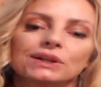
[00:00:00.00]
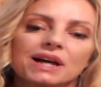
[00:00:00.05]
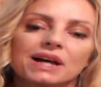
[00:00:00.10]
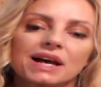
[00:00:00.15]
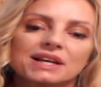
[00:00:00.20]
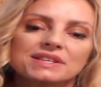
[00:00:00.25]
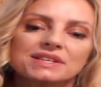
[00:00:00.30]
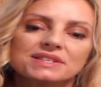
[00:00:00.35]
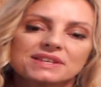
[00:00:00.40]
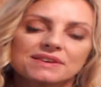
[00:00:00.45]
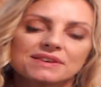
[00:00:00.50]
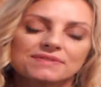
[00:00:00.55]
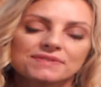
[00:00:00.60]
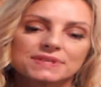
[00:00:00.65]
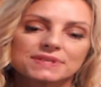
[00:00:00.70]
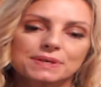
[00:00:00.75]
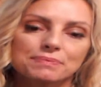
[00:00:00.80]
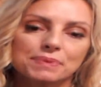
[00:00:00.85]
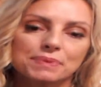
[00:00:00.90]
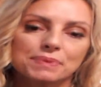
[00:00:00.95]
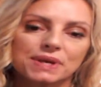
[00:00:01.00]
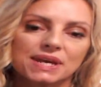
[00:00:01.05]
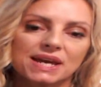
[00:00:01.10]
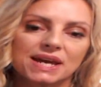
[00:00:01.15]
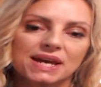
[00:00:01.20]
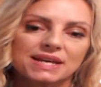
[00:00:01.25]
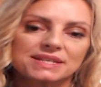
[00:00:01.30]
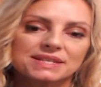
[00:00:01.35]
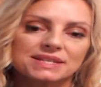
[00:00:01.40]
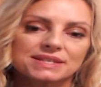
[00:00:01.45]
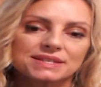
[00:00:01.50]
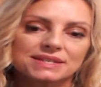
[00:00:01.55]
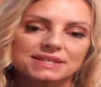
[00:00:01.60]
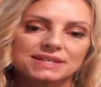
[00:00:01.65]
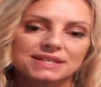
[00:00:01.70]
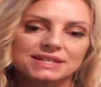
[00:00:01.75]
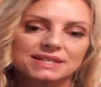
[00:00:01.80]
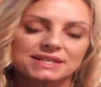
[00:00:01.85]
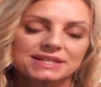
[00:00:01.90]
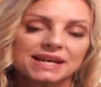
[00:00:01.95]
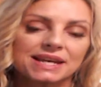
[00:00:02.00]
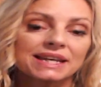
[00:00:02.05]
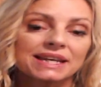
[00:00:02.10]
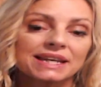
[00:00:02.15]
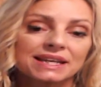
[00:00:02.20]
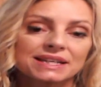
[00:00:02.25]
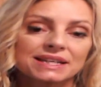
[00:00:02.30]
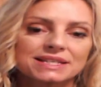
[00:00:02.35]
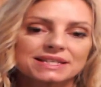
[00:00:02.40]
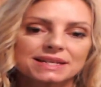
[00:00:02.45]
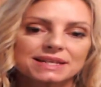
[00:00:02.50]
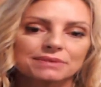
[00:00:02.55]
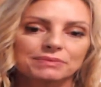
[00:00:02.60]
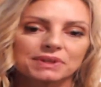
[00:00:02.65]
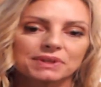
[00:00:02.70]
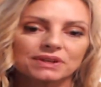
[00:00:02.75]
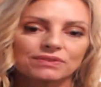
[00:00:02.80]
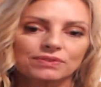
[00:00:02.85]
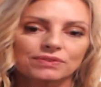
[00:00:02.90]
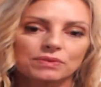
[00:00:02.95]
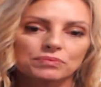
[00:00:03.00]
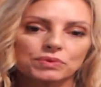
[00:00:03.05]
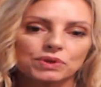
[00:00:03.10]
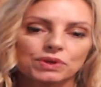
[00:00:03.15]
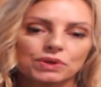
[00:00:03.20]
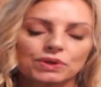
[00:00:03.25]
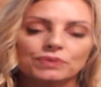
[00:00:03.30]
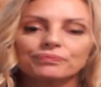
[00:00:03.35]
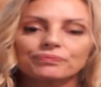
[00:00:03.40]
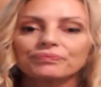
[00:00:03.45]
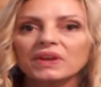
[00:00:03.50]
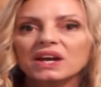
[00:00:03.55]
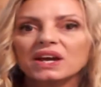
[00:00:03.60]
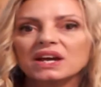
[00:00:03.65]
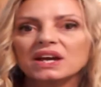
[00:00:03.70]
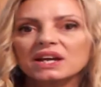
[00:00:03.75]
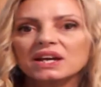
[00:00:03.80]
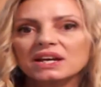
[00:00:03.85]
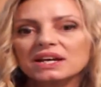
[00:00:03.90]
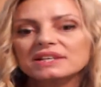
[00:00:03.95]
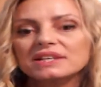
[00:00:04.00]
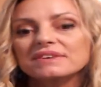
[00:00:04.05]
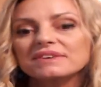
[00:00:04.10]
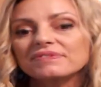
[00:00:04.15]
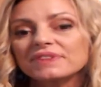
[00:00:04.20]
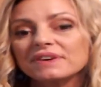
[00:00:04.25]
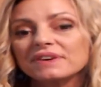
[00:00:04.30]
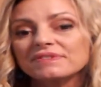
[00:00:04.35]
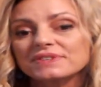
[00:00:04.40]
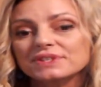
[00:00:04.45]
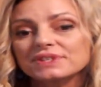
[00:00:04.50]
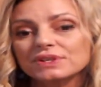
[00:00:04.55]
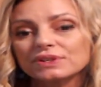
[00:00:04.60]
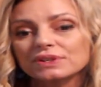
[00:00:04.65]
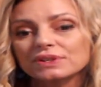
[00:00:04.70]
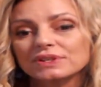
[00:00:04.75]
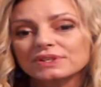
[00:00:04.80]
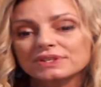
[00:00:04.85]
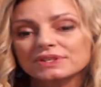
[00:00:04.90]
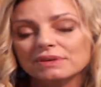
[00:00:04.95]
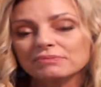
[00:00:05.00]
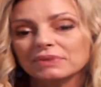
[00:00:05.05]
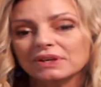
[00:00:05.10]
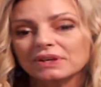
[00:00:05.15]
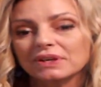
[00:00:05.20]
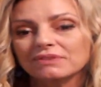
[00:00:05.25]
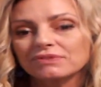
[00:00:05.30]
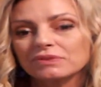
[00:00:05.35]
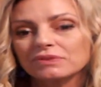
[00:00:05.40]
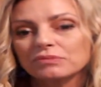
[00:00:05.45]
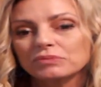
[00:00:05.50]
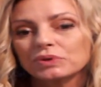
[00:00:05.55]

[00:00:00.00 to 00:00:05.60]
as if somebody has taken something from you, as if they've stolen something from